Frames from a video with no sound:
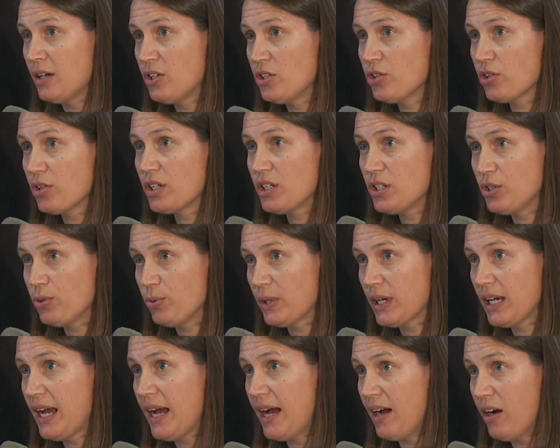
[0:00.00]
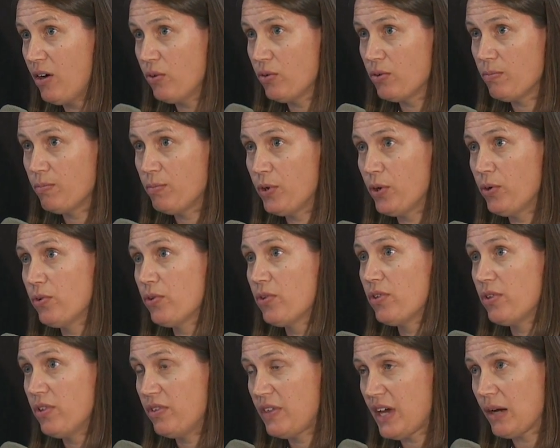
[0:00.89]
took into account
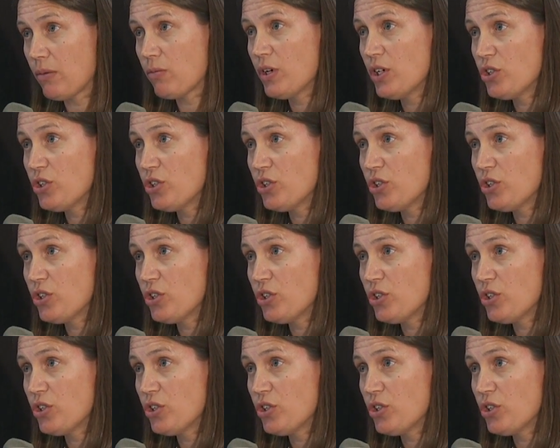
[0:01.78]
both that